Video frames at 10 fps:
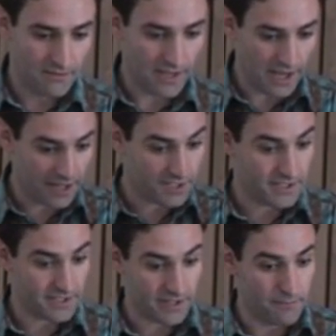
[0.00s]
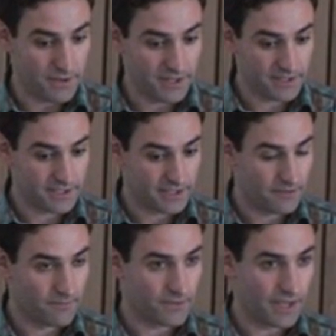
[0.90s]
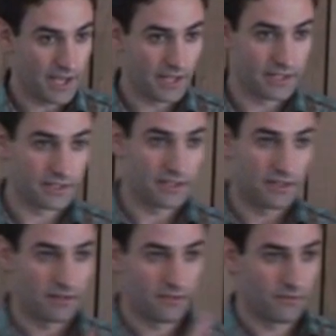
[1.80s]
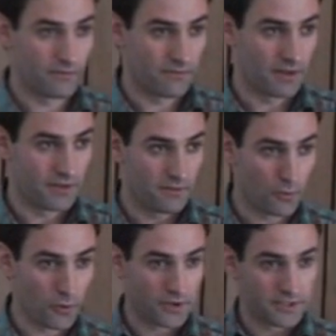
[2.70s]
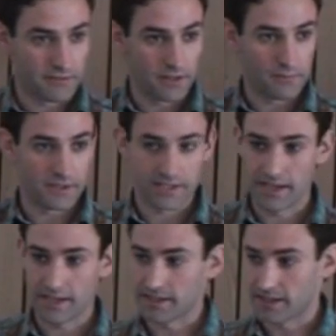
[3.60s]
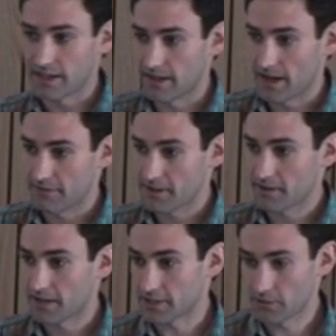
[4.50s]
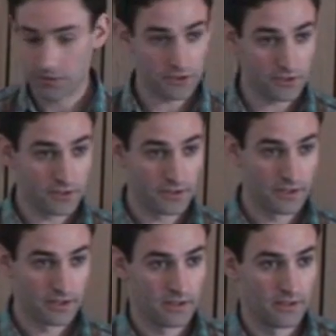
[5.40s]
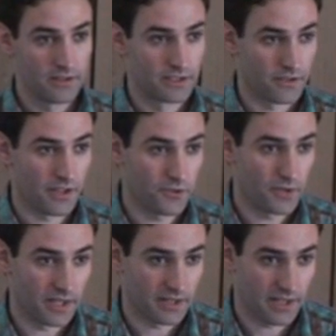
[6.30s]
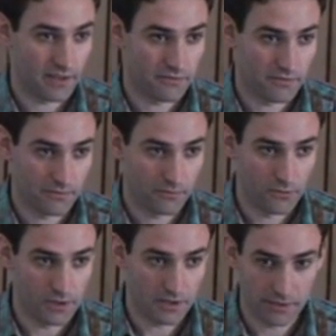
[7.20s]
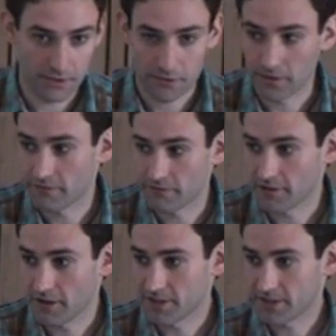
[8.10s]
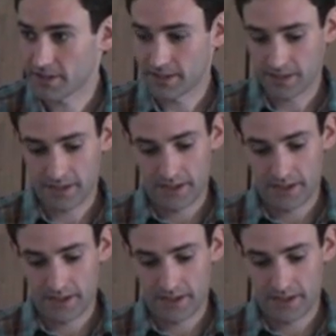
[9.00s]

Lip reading: Well, actions are bids, and rewards will be assigned after the last auction. So then you can have fully combinatorial evaluations.